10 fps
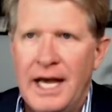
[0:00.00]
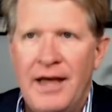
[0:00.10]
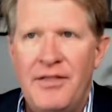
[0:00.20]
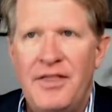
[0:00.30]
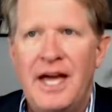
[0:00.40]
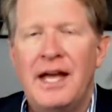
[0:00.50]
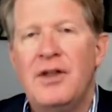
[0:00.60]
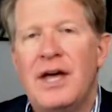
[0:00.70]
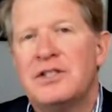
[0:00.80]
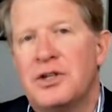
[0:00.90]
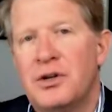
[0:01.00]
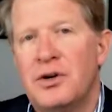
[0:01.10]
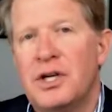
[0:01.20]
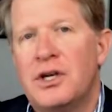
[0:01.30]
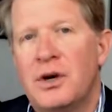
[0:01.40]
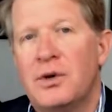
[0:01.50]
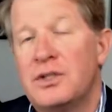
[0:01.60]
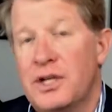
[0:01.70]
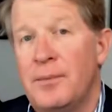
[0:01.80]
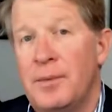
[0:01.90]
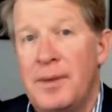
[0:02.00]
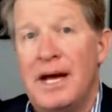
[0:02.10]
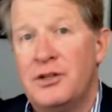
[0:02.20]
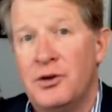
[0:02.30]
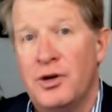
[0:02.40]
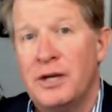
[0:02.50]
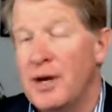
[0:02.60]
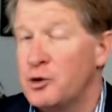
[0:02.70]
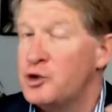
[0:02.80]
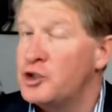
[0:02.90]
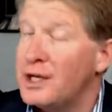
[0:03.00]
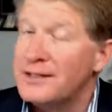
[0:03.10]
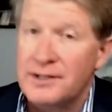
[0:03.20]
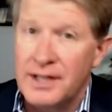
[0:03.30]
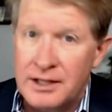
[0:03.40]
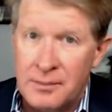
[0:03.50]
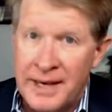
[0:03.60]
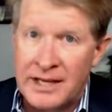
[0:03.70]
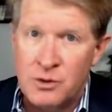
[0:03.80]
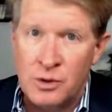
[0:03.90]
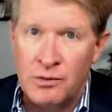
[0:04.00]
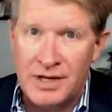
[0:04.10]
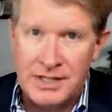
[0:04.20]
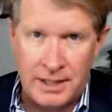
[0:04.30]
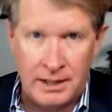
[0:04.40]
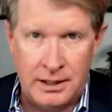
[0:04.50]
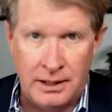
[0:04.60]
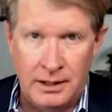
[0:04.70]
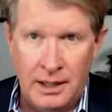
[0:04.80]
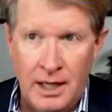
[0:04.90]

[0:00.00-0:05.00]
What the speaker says: and then that security code is coming back to your email, just like the password reset did.